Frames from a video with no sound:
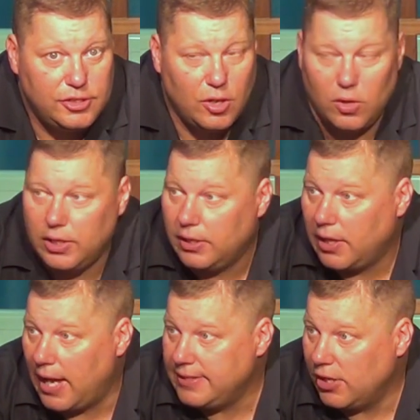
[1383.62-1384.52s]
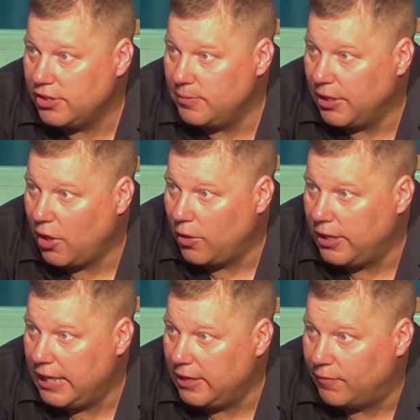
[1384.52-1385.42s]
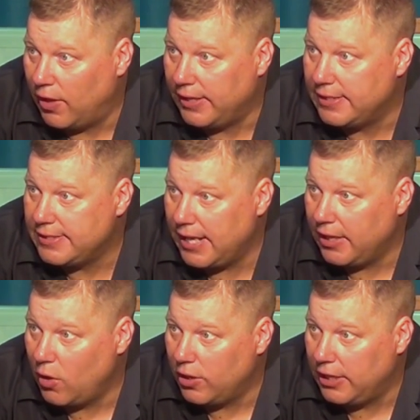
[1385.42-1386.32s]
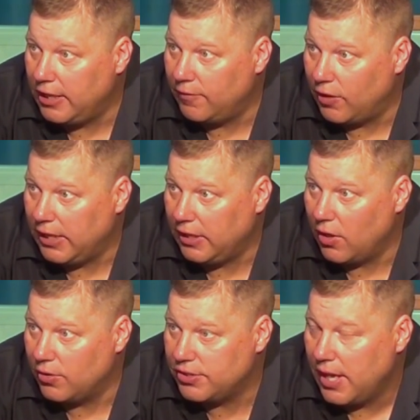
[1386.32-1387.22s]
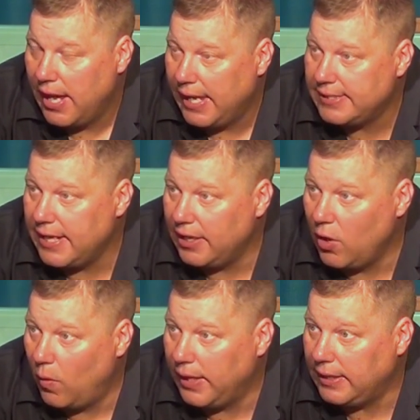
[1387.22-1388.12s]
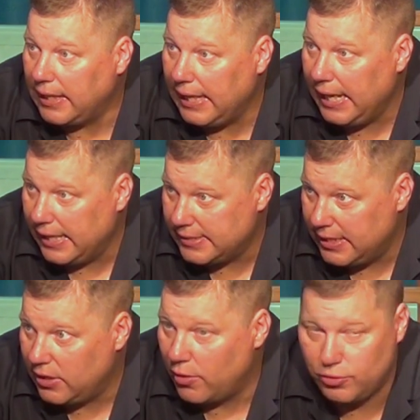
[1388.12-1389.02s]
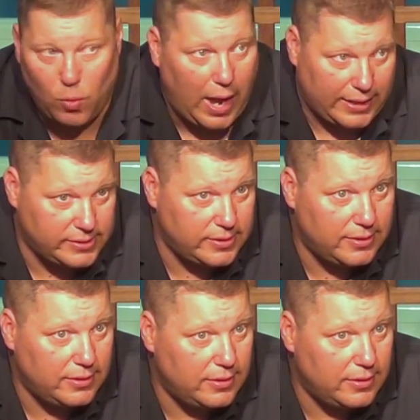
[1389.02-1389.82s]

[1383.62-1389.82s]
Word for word: So God tells him to go to Nineveh, and instead of going to Nineveh, he goes, instead of going east, he goes west.